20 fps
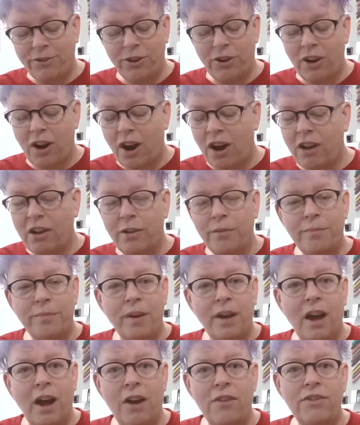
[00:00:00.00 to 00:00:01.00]

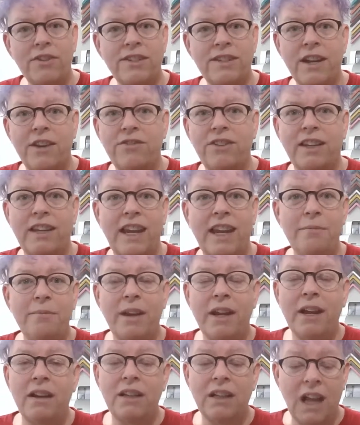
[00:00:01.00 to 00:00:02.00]
all the stuff to keep
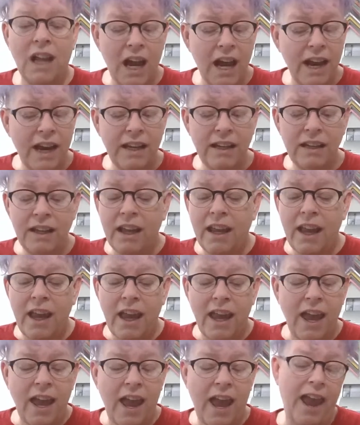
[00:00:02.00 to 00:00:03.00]
me online
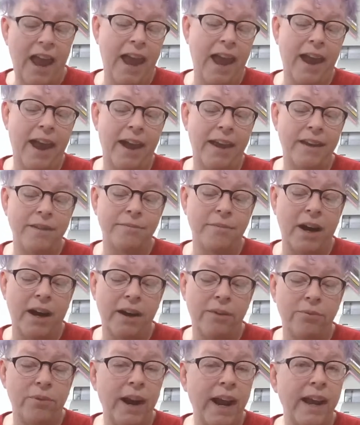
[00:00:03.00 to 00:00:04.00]
and my
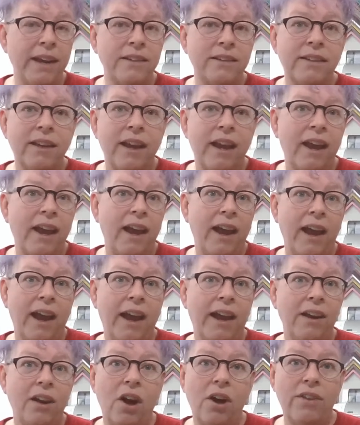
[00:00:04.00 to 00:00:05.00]
rent
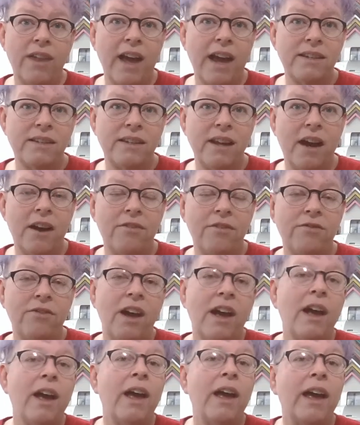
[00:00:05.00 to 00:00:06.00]
and all that stuff
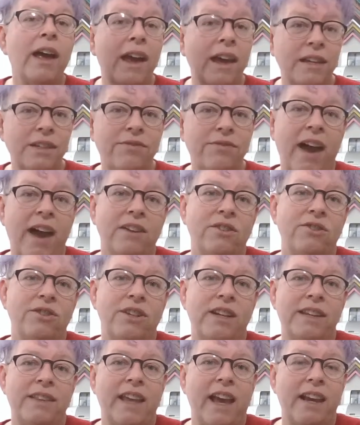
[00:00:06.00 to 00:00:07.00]
is factored
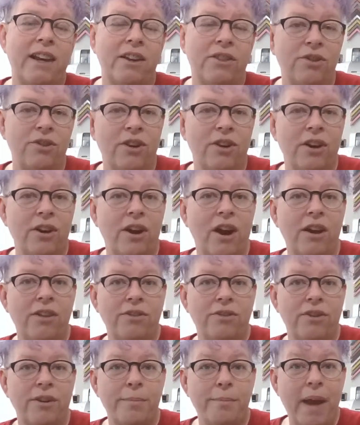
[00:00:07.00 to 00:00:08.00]
in that
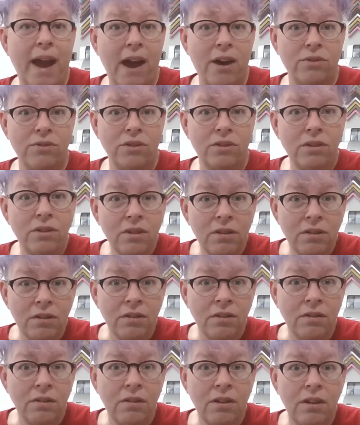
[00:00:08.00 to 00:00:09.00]
other amount,
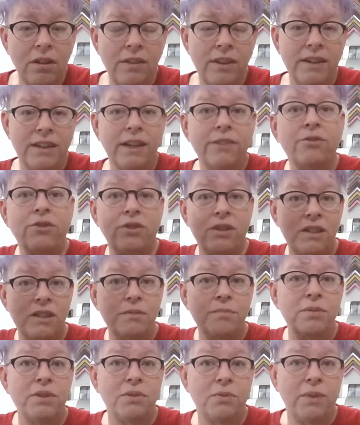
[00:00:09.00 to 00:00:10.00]
the difference
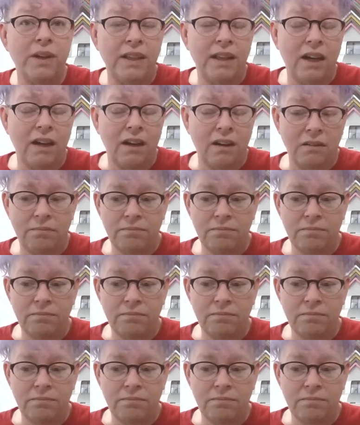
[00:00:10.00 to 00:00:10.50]
between there.